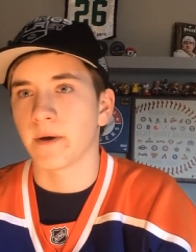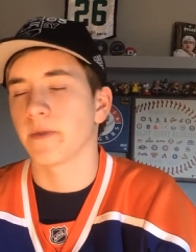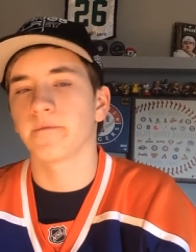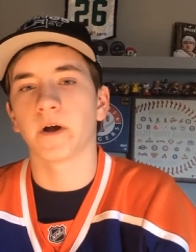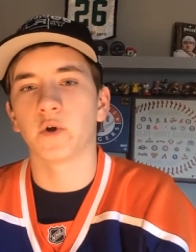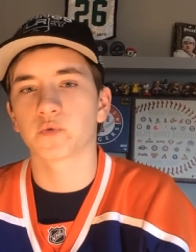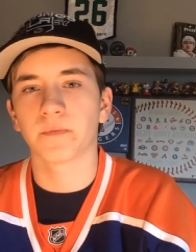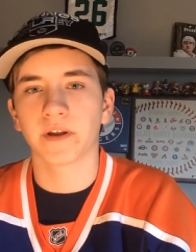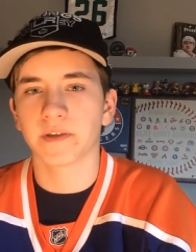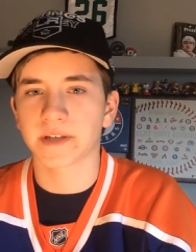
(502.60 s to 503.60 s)
Maybe the Flyers would have
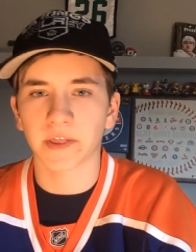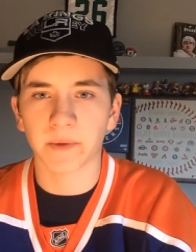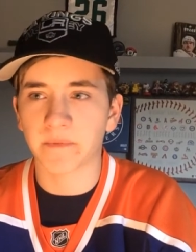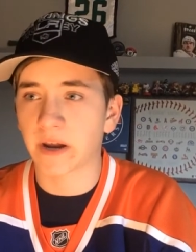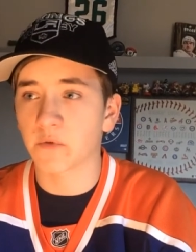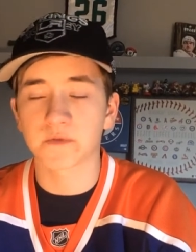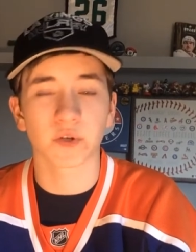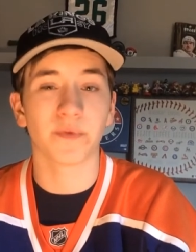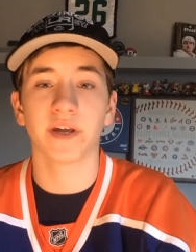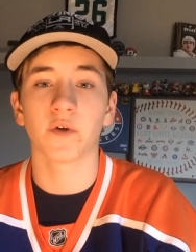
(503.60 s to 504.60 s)
been in the Stanley Cup final of
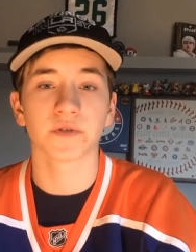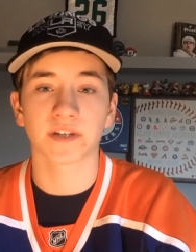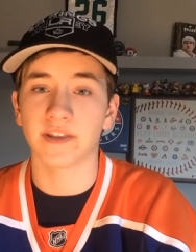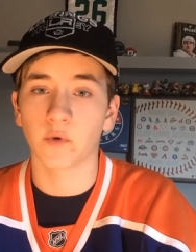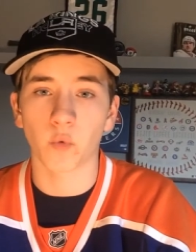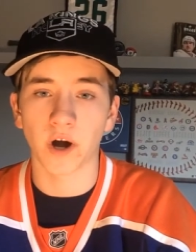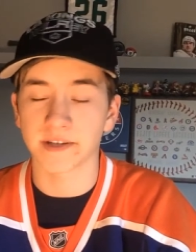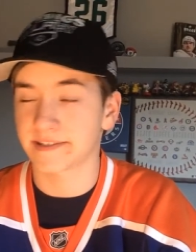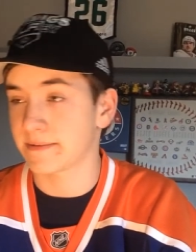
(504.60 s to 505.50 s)
somebody else in the West.